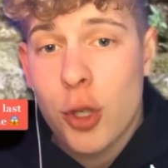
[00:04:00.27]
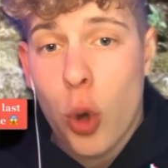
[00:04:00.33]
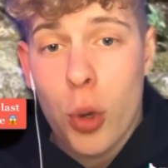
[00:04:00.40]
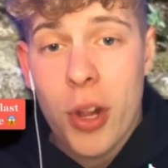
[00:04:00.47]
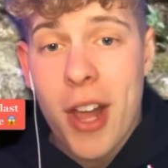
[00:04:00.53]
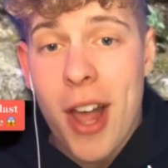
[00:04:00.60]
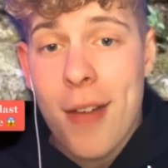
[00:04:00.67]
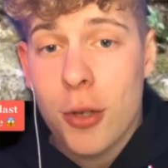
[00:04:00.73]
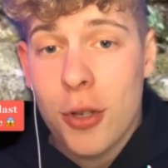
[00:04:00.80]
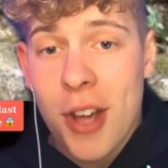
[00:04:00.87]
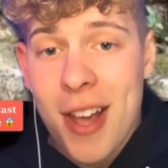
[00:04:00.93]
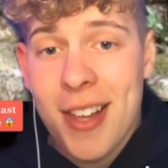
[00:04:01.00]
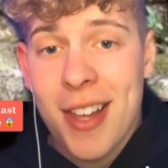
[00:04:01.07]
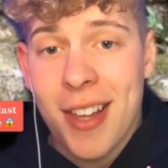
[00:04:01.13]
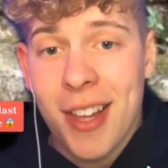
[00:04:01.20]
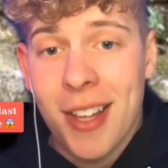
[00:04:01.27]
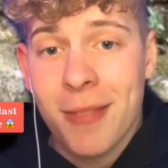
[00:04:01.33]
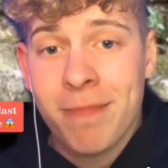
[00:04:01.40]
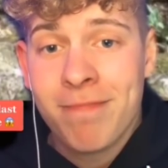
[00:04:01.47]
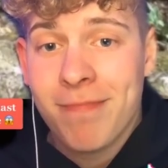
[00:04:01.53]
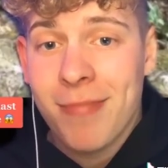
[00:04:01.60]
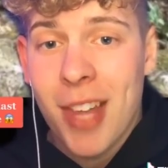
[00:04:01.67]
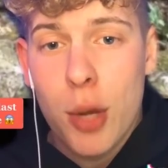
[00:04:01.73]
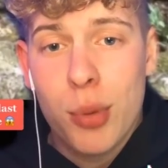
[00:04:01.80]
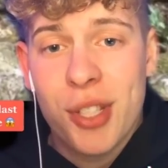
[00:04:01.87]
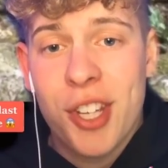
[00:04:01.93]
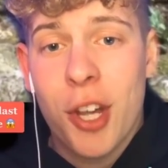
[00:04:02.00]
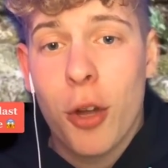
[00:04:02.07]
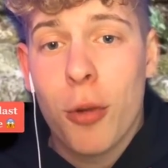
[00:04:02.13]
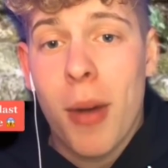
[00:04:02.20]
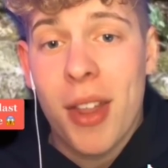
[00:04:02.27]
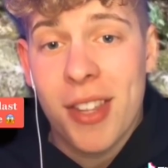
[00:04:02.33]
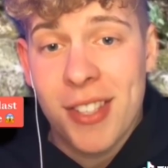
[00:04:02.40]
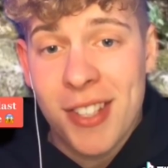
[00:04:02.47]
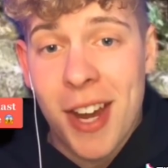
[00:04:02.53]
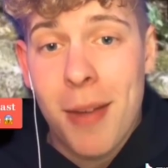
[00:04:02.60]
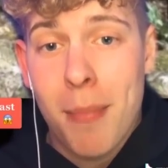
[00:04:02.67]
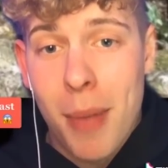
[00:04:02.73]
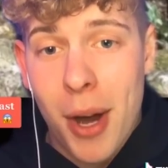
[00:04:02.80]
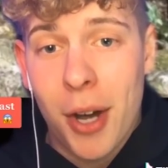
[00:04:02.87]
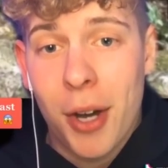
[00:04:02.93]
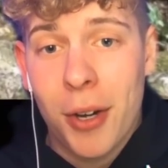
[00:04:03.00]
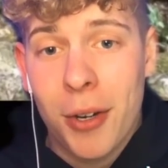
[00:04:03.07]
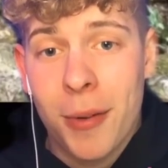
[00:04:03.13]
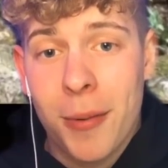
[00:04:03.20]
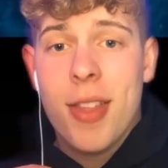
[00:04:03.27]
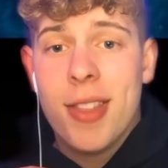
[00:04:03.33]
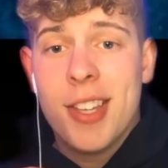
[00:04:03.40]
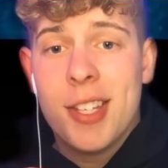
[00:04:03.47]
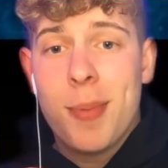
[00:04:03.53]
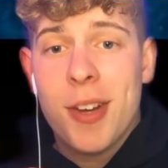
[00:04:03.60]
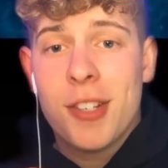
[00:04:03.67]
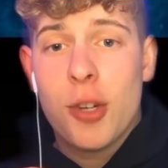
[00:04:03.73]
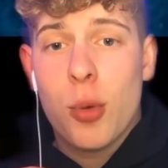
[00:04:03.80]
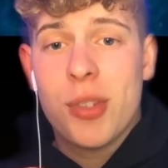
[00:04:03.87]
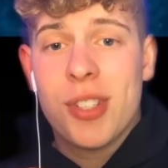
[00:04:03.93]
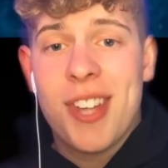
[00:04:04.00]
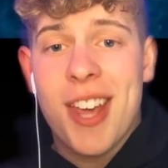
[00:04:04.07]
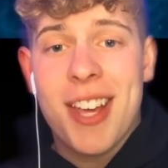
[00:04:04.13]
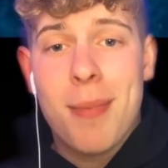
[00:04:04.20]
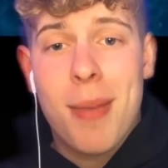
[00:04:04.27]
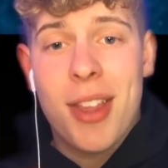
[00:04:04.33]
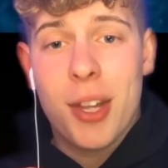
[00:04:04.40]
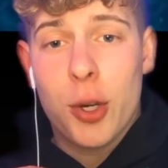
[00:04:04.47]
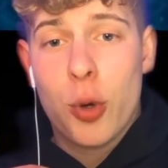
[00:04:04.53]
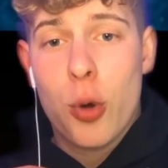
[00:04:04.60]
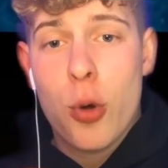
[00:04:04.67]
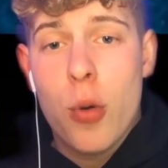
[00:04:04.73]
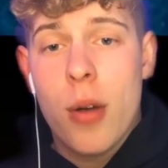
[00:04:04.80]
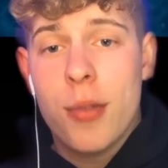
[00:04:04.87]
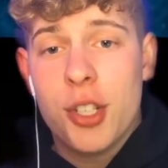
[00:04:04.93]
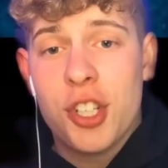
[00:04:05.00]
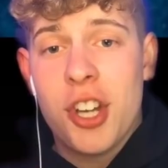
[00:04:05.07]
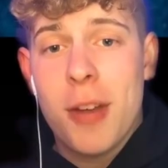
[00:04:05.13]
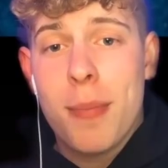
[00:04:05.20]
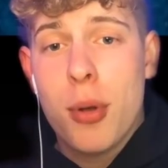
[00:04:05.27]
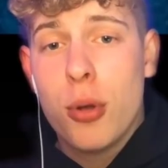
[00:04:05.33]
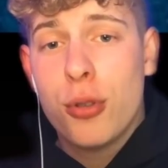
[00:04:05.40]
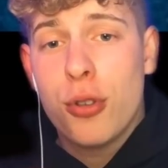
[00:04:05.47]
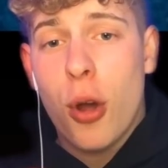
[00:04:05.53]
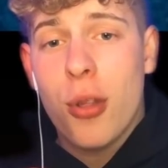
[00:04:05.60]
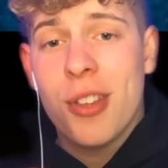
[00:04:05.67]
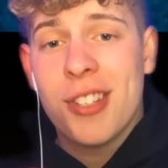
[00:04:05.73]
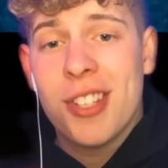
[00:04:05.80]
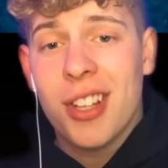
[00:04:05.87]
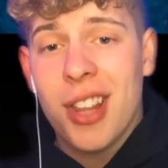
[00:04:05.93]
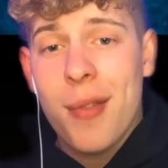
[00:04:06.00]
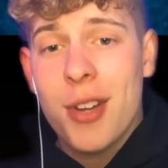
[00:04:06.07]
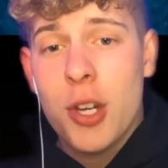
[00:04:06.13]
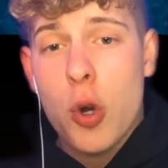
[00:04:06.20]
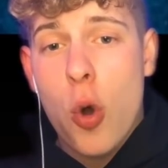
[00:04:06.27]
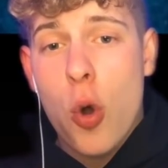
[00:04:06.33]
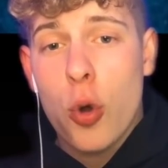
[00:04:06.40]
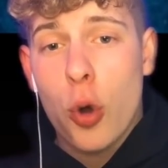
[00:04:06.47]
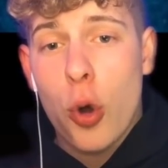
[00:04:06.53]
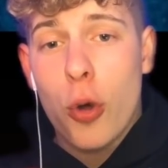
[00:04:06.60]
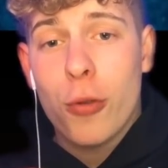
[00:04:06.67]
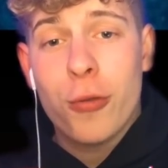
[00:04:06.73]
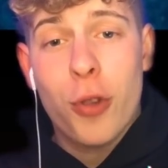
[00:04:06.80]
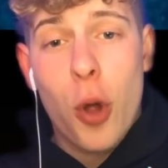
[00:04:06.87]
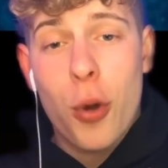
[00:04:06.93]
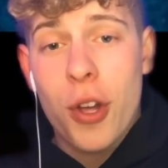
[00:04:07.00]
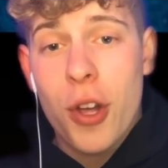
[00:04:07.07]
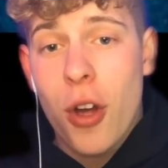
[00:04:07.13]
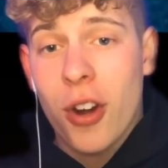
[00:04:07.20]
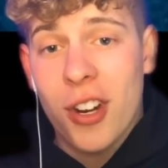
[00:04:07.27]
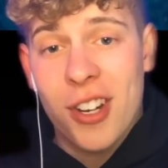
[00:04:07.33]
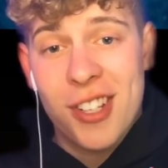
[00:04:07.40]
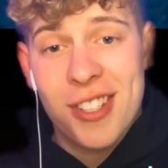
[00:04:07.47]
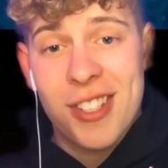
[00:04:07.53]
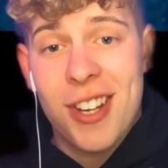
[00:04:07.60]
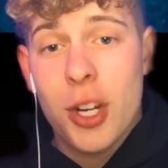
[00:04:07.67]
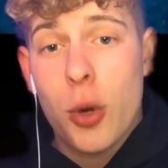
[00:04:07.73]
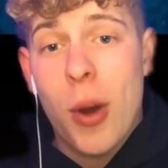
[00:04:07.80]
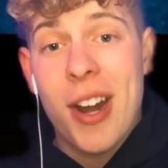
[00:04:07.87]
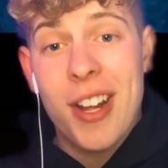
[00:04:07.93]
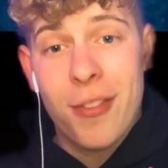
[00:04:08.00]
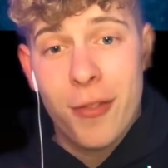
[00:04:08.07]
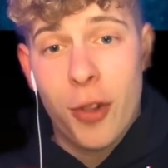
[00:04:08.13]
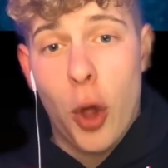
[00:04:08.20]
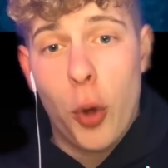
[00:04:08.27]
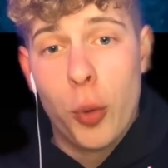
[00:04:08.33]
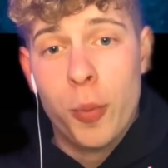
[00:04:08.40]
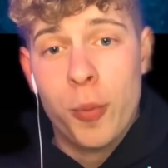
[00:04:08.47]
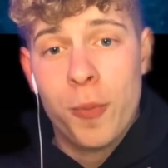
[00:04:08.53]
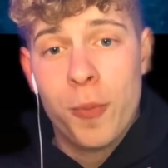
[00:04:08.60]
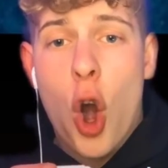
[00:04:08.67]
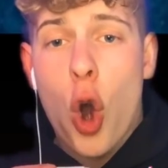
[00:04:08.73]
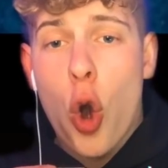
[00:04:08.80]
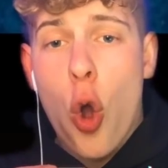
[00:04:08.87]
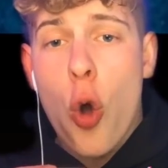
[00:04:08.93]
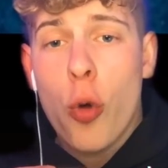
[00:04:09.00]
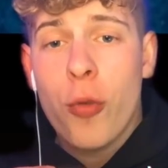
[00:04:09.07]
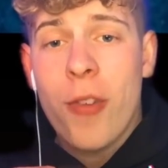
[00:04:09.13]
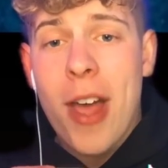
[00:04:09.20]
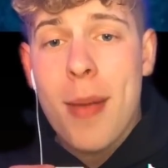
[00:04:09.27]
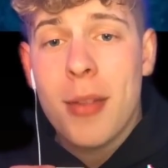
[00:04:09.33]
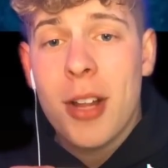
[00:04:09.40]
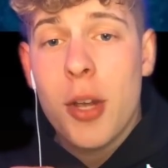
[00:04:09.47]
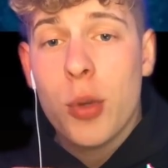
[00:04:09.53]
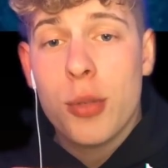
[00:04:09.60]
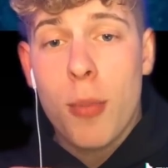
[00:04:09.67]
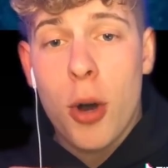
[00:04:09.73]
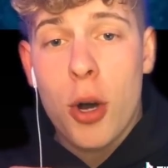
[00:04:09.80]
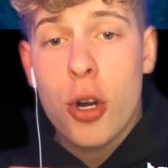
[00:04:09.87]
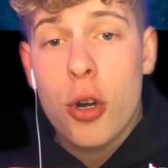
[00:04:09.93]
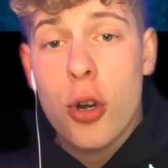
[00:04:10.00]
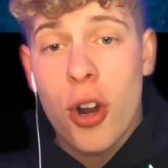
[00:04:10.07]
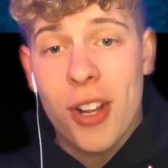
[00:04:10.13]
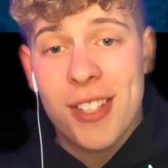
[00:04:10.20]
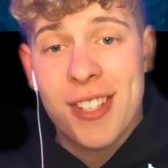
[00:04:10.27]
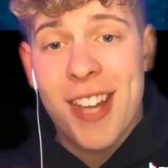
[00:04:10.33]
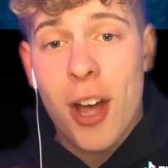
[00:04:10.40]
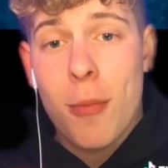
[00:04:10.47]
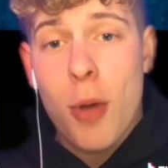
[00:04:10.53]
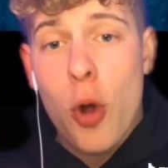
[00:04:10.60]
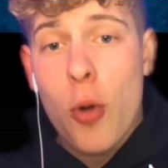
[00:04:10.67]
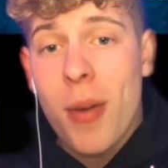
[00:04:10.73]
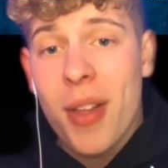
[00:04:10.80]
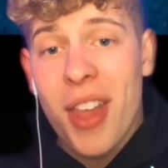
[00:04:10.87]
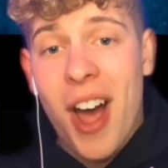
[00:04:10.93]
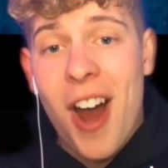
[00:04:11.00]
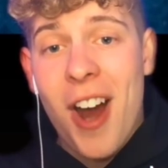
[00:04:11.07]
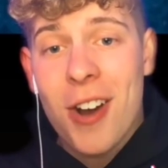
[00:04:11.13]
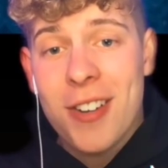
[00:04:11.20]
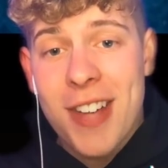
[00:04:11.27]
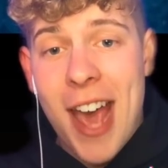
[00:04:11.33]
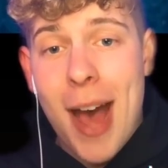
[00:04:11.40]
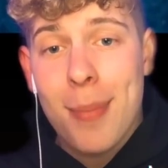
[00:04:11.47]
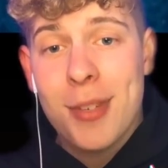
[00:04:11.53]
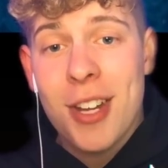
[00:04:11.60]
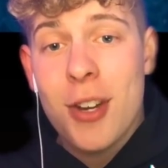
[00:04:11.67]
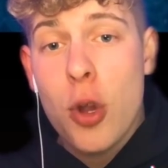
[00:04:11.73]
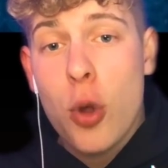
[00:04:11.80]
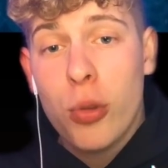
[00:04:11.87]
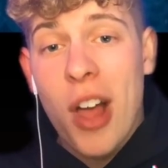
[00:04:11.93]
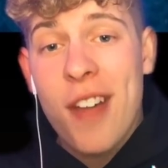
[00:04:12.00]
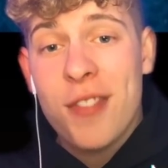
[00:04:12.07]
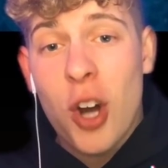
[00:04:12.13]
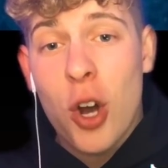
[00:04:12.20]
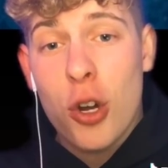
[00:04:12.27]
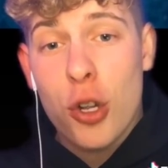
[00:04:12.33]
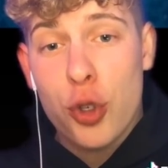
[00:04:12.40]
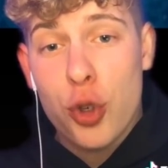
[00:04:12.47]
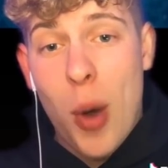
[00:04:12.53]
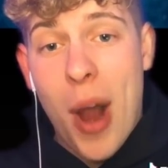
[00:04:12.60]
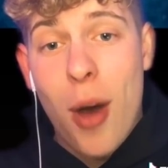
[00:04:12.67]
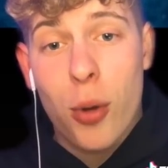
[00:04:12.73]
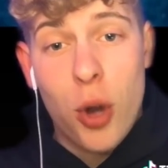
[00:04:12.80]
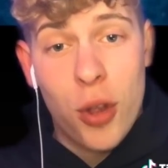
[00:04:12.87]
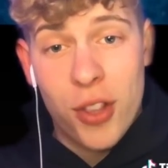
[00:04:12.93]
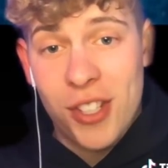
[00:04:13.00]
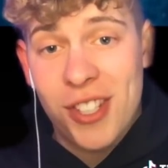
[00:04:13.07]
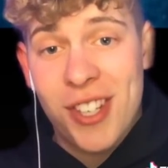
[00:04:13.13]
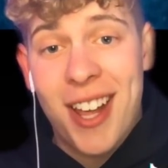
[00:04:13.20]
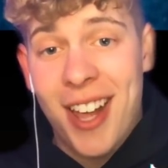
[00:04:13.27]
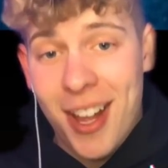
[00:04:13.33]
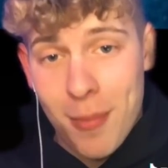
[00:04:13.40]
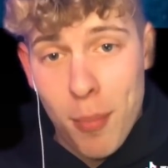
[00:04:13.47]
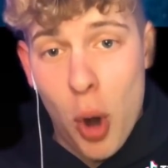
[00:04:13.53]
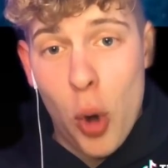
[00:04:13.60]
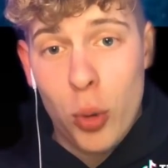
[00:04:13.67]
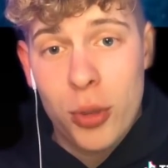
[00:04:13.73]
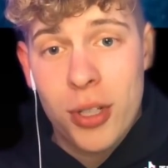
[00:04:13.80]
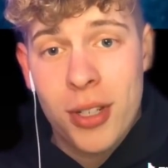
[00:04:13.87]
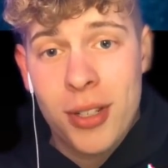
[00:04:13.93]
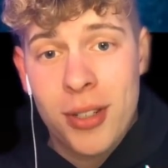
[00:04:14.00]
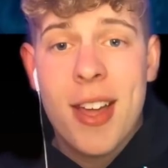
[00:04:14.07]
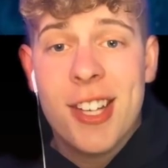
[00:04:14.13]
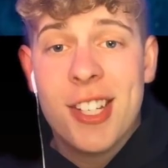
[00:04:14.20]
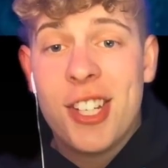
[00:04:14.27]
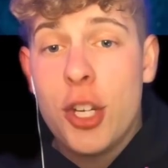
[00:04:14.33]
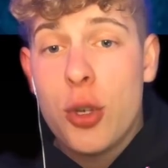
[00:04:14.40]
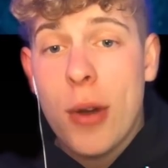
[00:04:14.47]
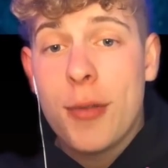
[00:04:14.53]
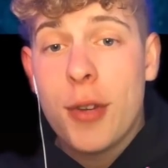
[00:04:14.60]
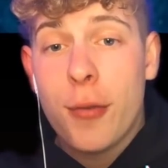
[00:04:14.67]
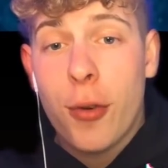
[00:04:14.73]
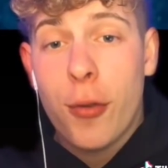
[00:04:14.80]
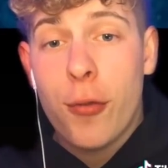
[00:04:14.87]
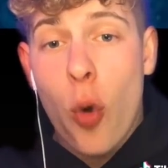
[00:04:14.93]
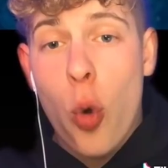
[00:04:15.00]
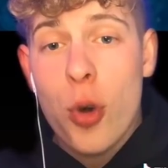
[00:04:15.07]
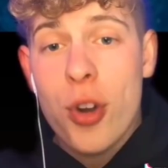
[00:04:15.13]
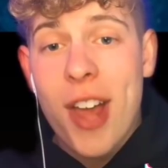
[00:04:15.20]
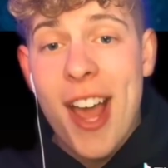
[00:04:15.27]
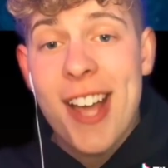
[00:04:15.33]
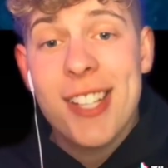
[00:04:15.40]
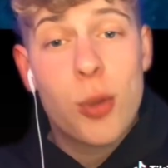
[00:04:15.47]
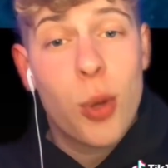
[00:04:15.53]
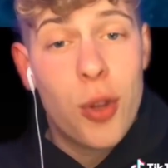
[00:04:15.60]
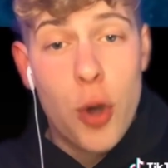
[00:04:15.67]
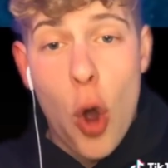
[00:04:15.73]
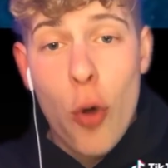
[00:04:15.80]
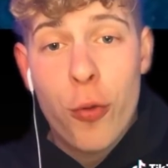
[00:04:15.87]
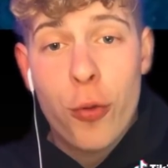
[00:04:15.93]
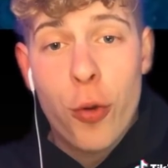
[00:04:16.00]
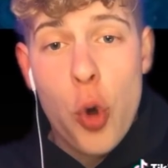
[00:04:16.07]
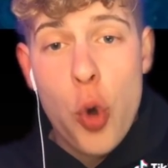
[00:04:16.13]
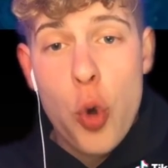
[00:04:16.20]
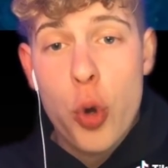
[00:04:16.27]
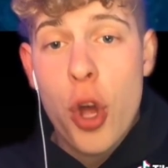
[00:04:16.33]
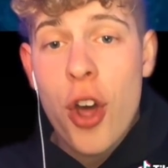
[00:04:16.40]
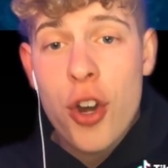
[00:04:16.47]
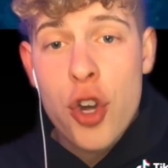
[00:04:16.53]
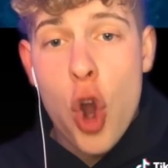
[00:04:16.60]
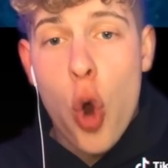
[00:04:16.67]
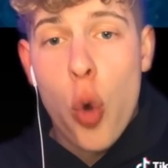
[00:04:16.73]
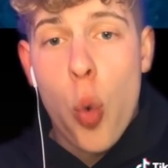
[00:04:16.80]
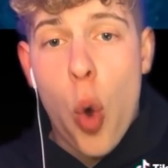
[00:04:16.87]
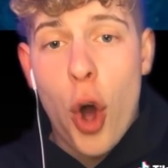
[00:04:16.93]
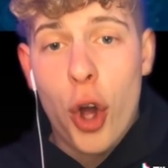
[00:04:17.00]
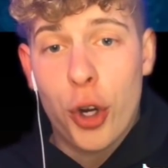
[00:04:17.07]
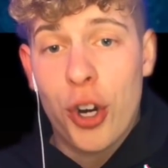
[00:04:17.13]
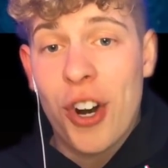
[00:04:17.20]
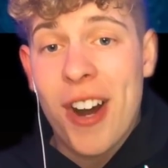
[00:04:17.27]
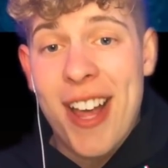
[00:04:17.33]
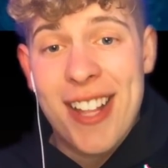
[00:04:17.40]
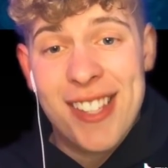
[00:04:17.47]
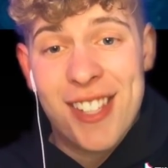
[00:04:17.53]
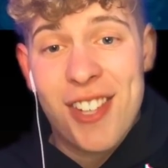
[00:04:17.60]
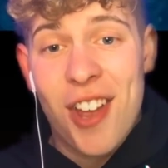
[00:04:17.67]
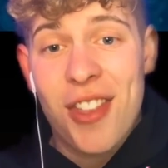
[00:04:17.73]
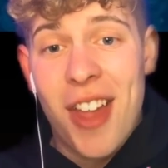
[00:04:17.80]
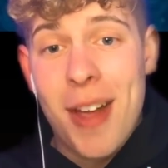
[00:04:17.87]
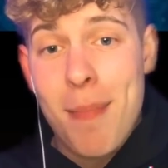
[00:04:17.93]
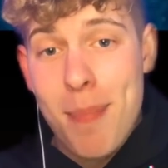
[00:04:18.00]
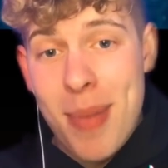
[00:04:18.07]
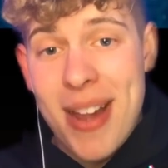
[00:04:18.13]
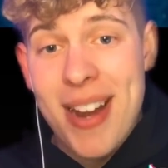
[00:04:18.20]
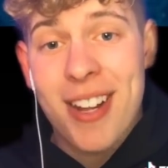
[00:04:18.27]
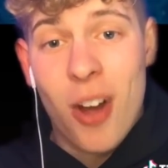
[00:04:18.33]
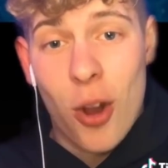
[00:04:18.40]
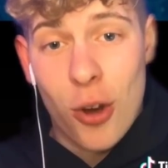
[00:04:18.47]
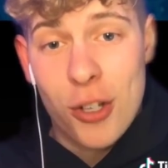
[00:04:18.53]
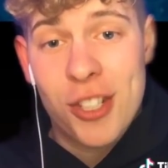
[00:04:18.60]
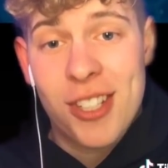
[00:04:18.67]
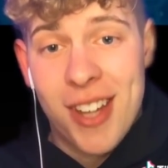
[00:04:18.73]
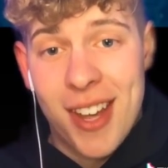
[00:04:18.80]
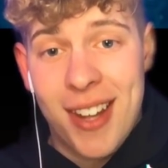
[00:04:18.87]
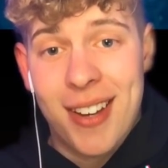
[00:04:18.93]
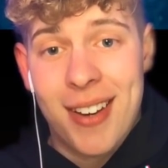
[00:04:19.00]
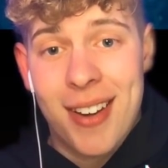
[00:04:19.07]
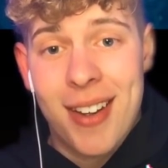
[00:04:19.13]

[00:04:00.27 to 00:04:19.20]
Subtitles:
Shortly after taking it, he was killed by the same bear. This picture was taken by the crew of a ship who saw this 11-year-old girl floating on a disintegrating float. Her whole family was murdered on a sailboat by the hired captain who left her to drown on the sinking boat. She drifted for 4 days with no food, no water, and sunlight beating on her skin.